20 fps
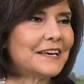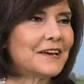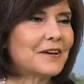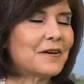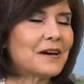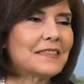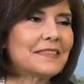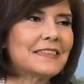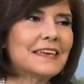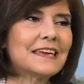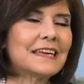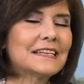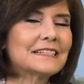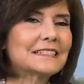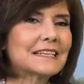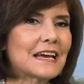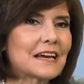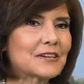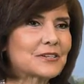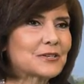I think
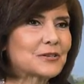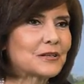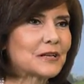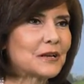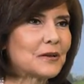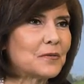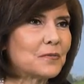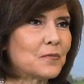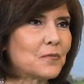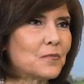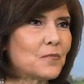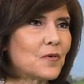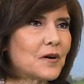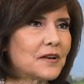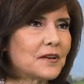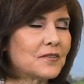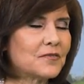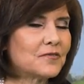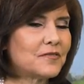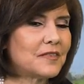it's actually one
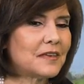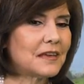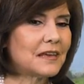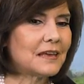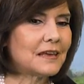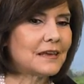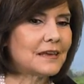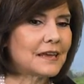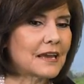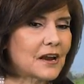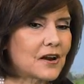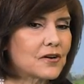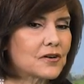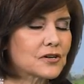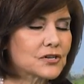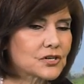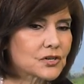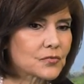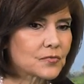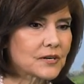of the
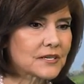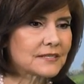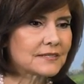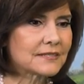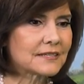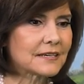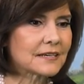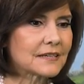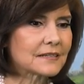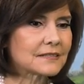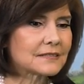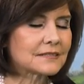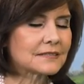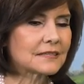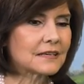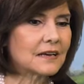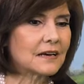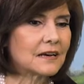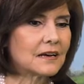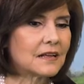characteristics
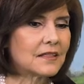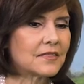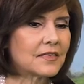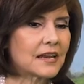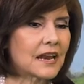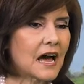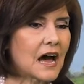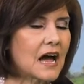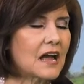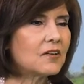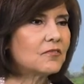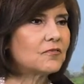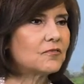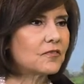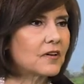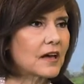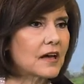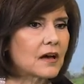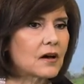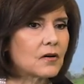uh, that I
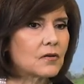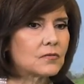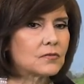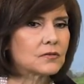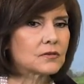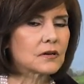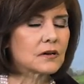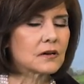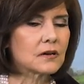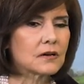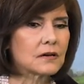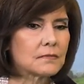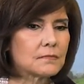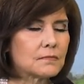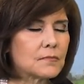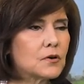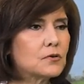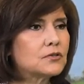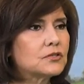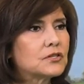found uh,
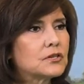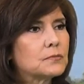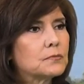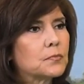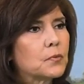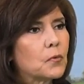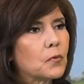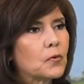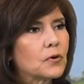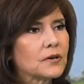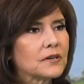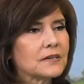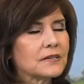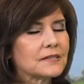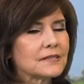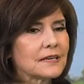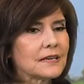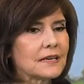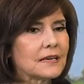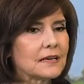most
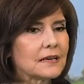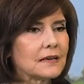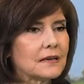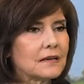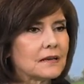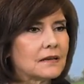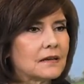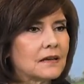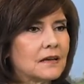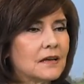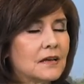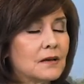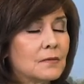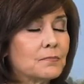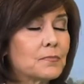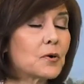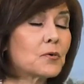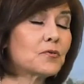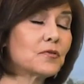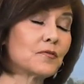important in
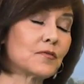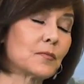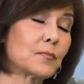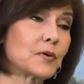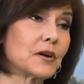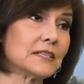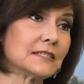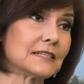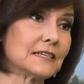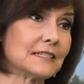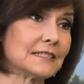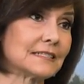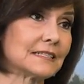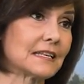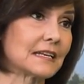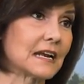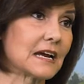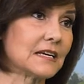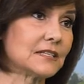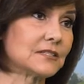both of the presidents
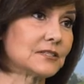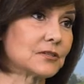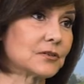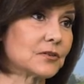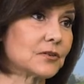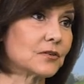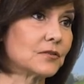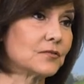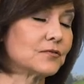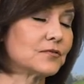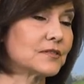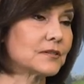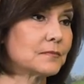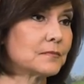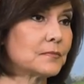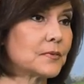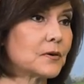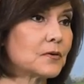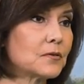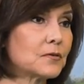that I served,
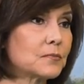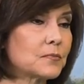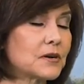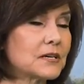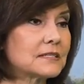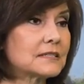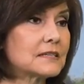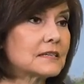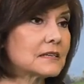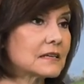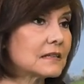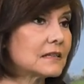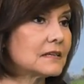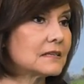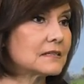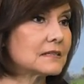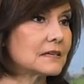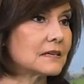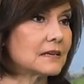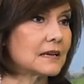both President
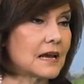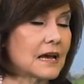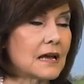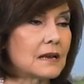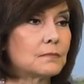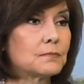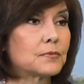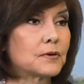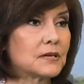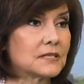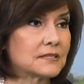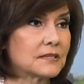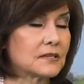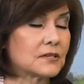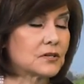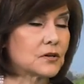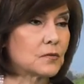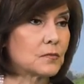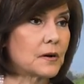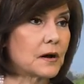Clinton and
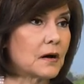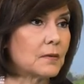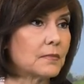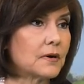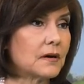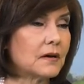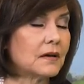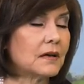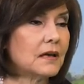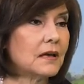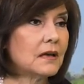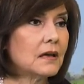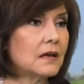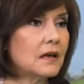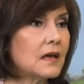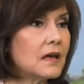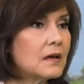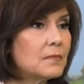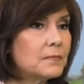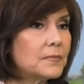President Obama.
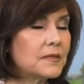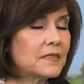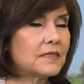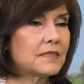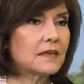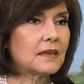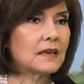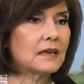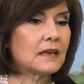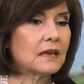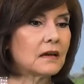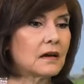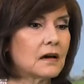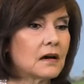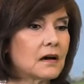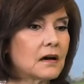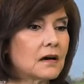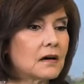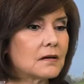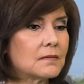Empathy.
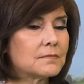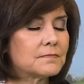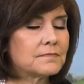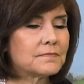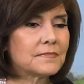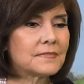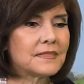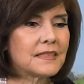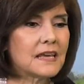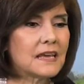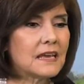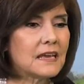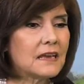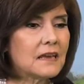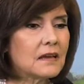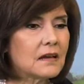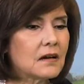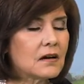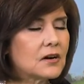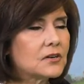Um,
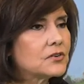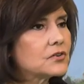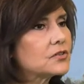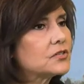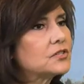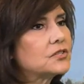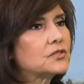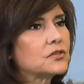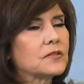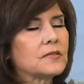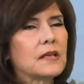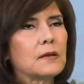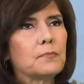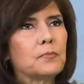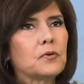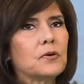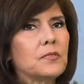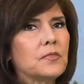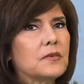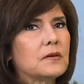they understood, they
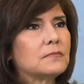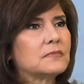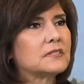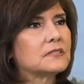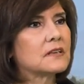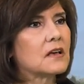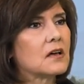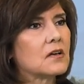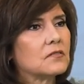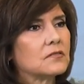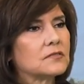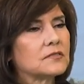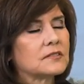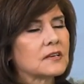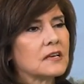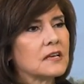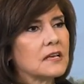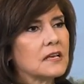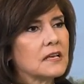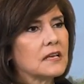put themselves
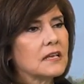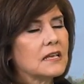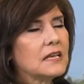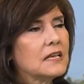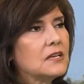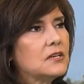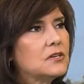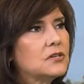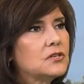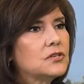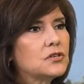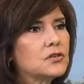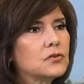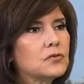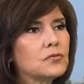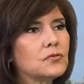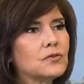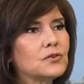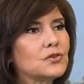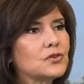
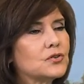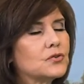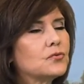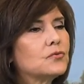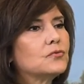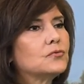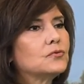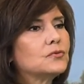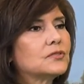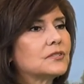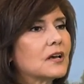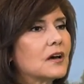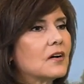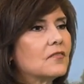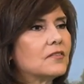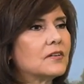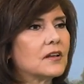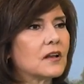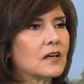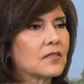into the shoes
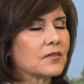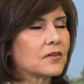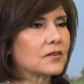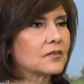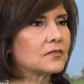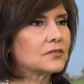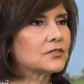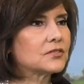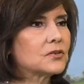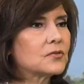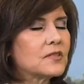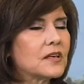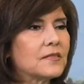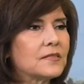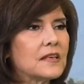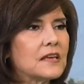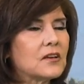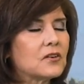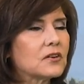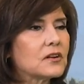of another so that
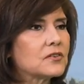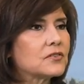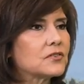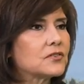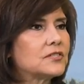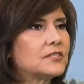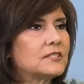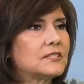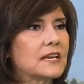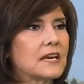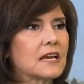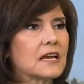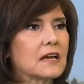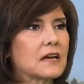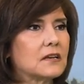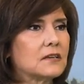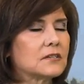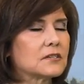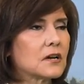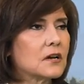they could
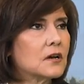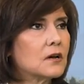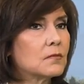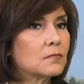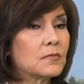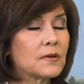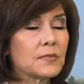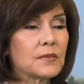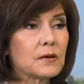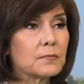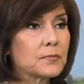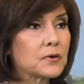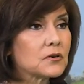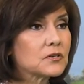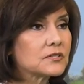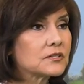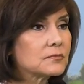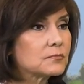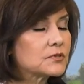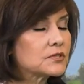understand what that
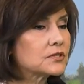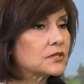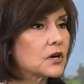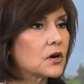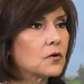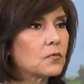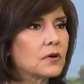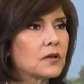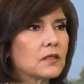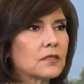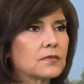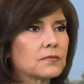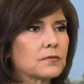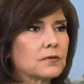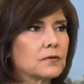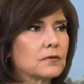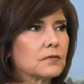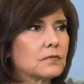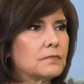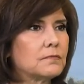person was going
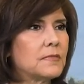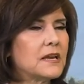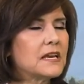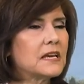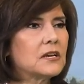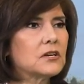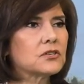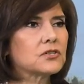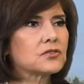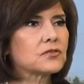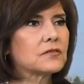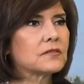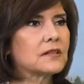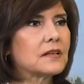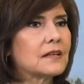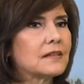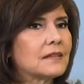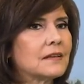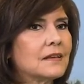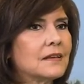through, making sure
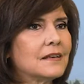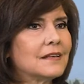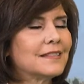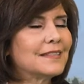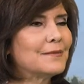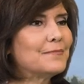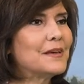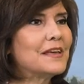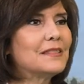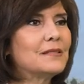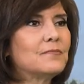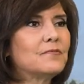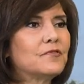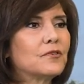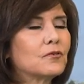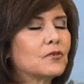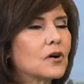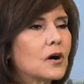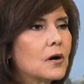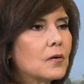that they made them
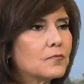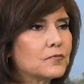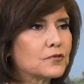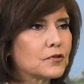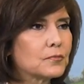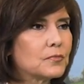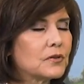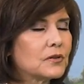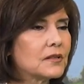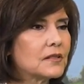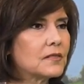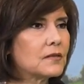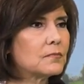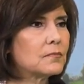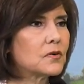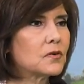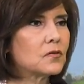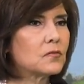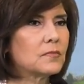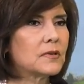feel comfortable in the
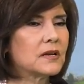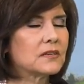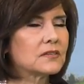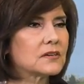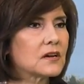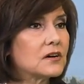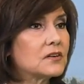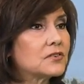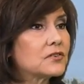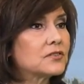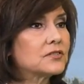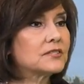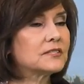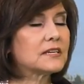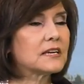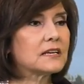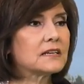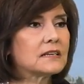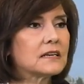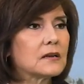moment,
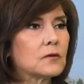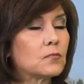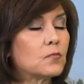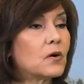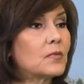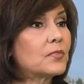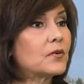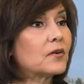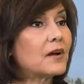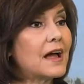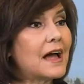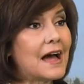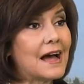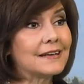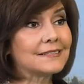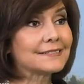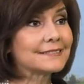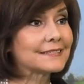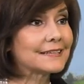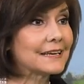understanding what they're
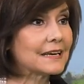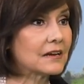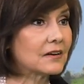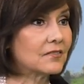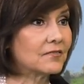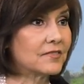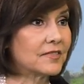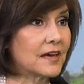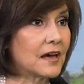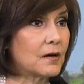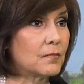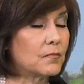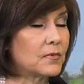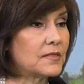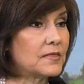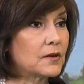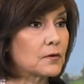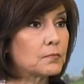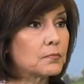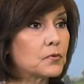asking of them when
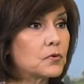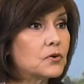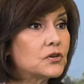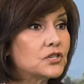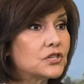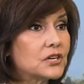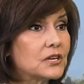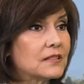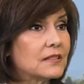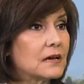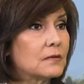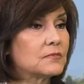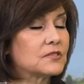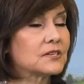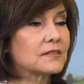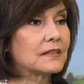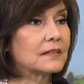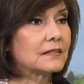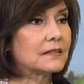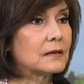they're pushing them
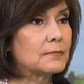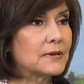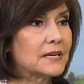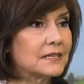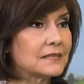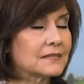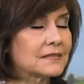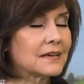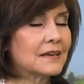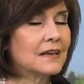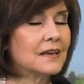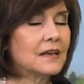to the limit.